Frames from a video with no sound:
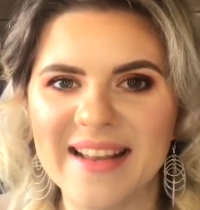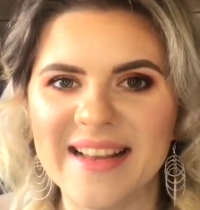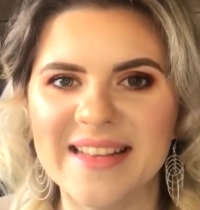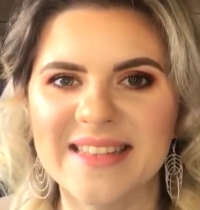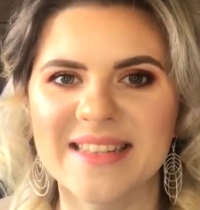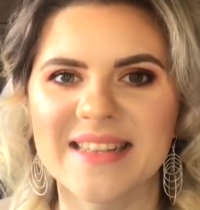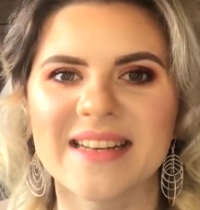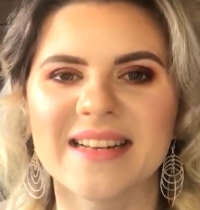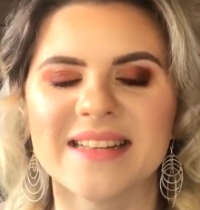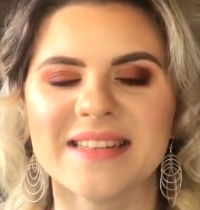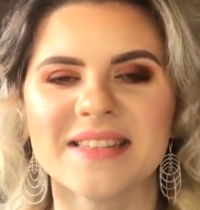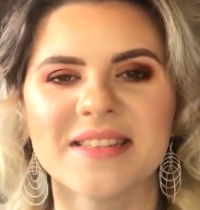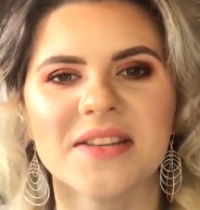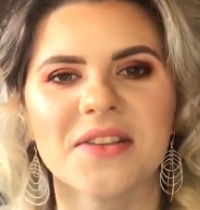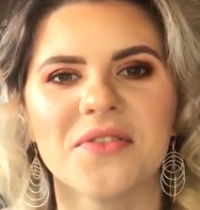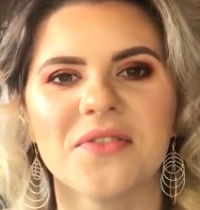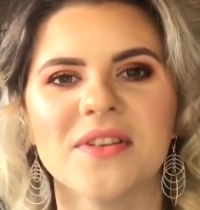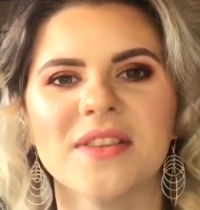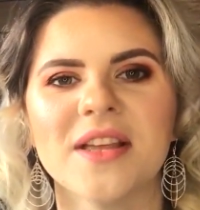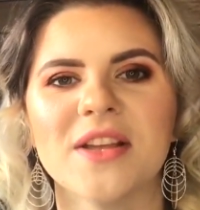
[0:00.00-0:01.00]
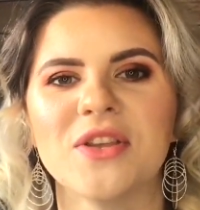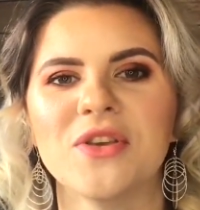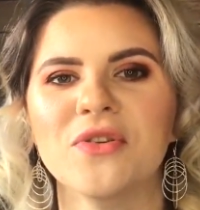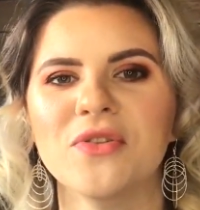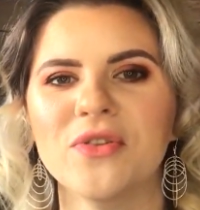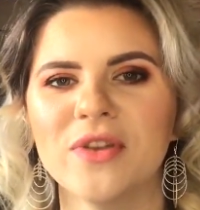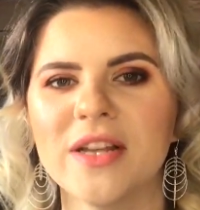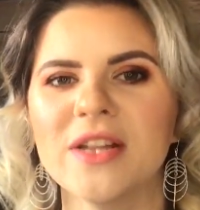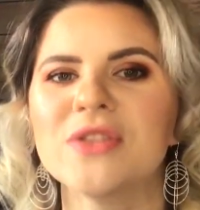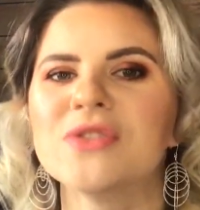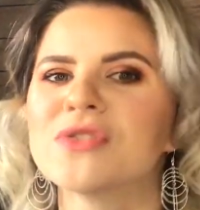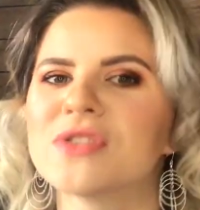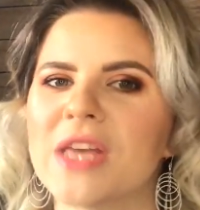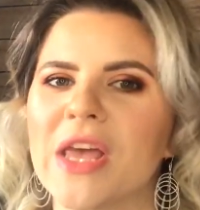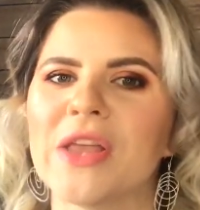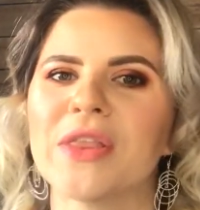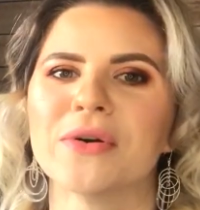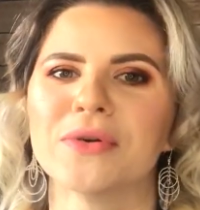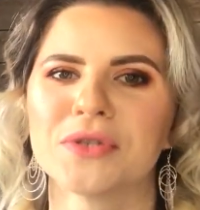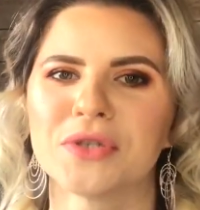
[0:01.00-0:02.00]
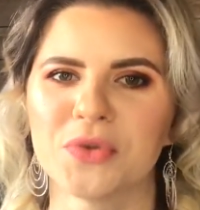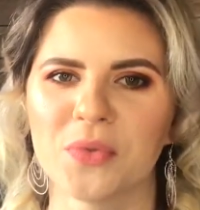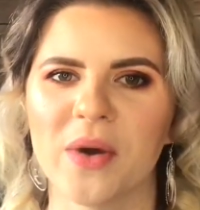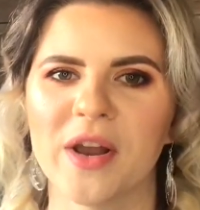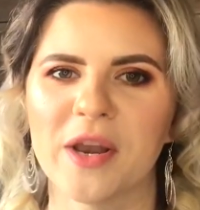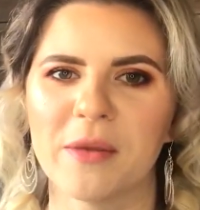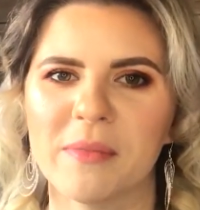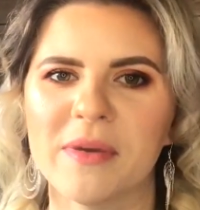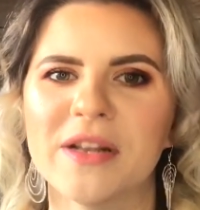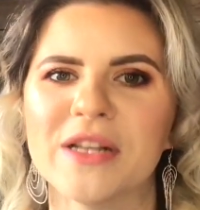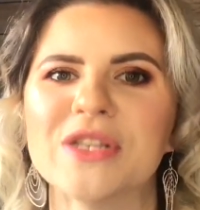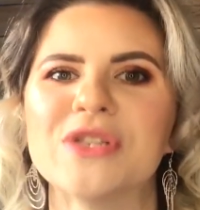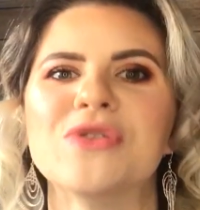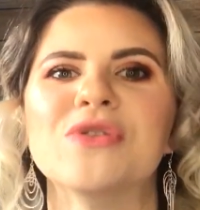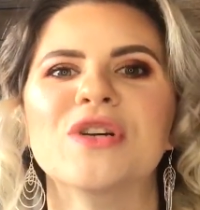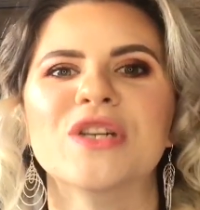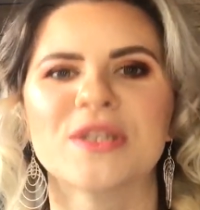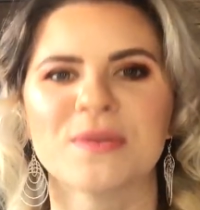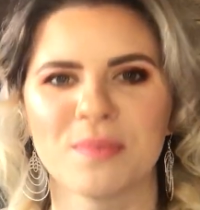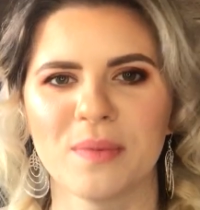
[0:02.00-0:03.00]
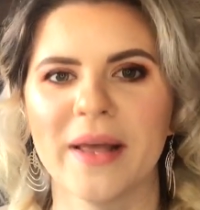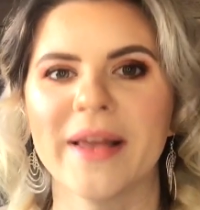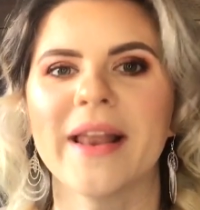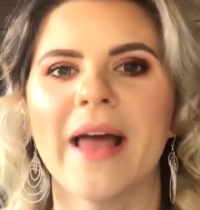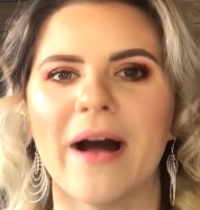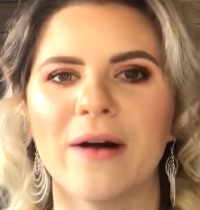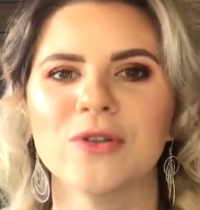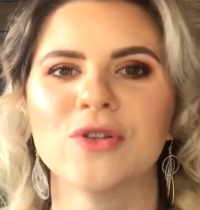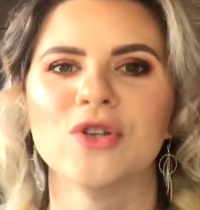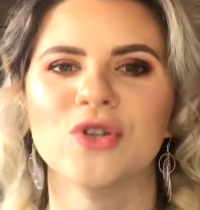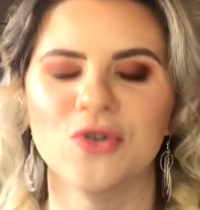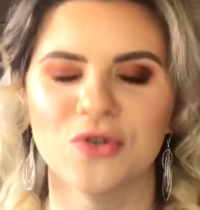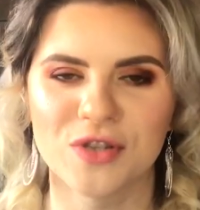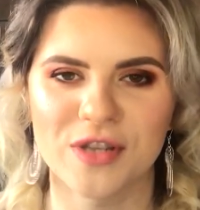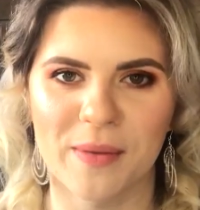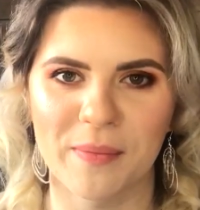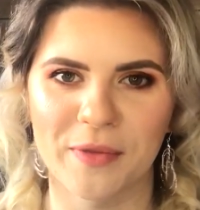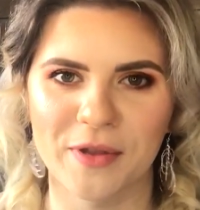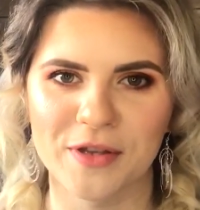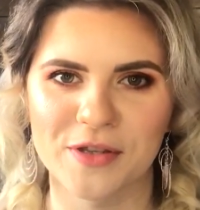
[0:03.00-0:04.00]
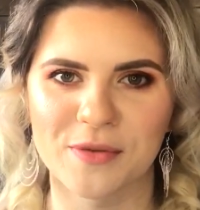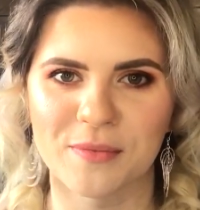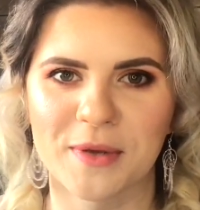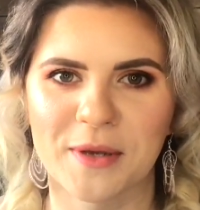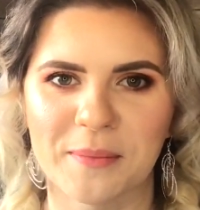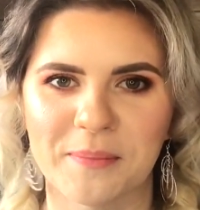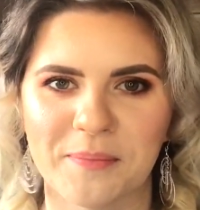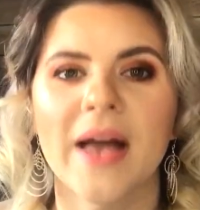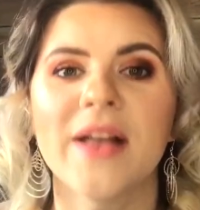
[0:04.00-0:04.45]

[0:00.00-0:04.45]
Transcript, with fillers: easy, considering that you need to take those 20 minutes to explain how to do something to me?